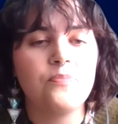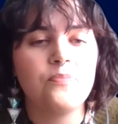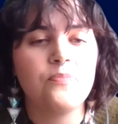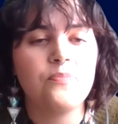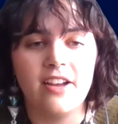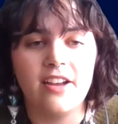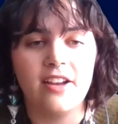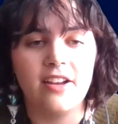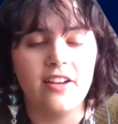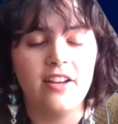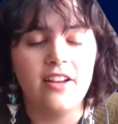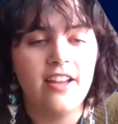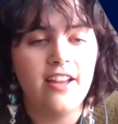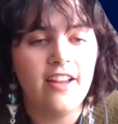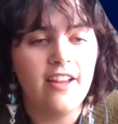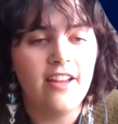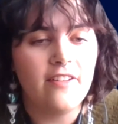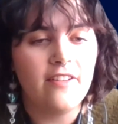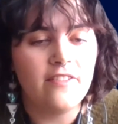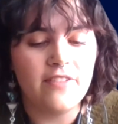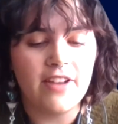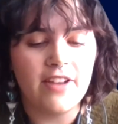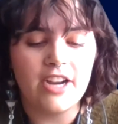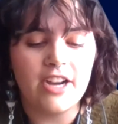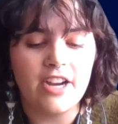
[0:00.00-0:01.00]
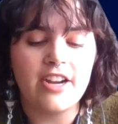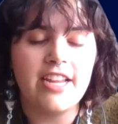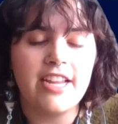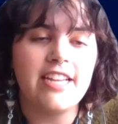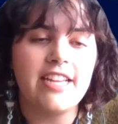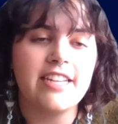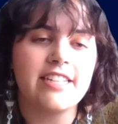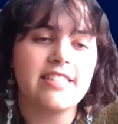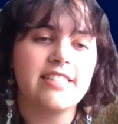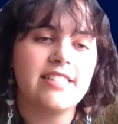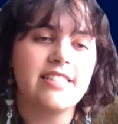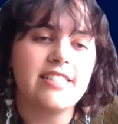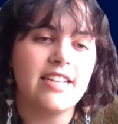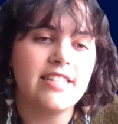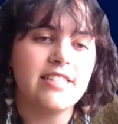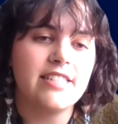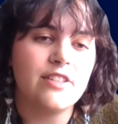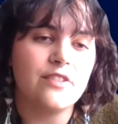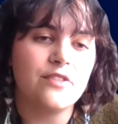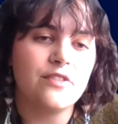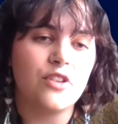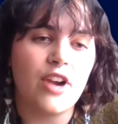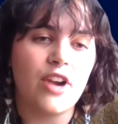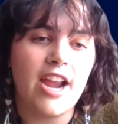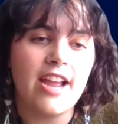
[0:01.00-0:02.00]
It's a very
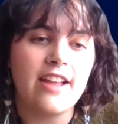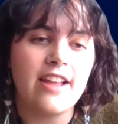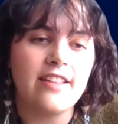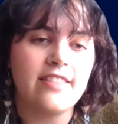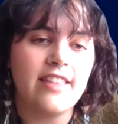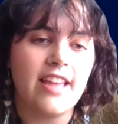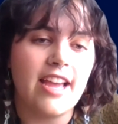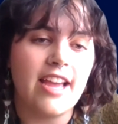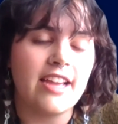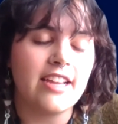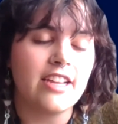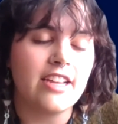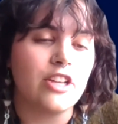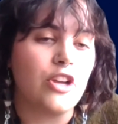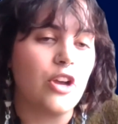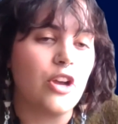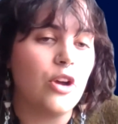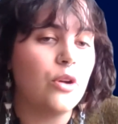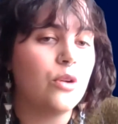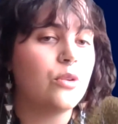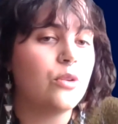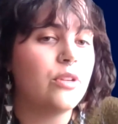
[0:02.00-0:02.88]
extensive grant that